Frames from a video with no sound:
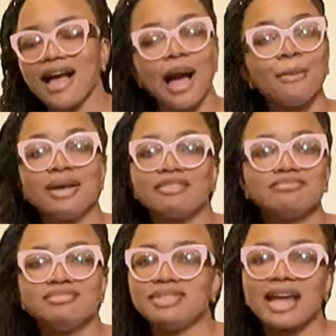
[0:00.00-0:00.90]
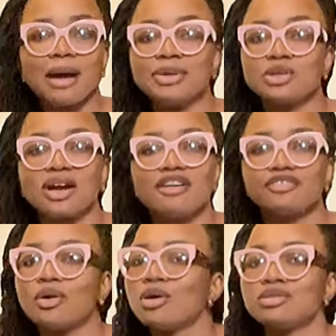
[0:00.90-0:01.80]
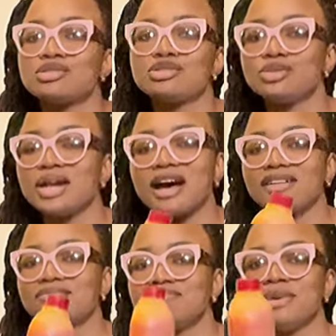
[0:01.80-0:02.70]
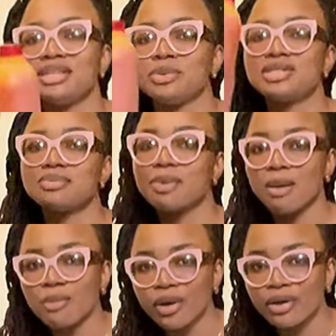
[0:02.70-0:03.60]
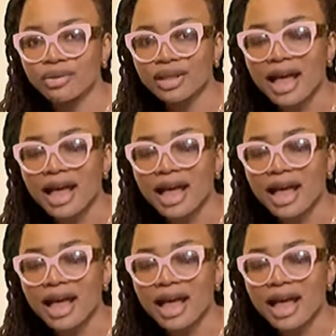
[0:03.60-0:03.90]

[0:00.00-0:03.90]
I'm a sucker for stew that are made with palm oil,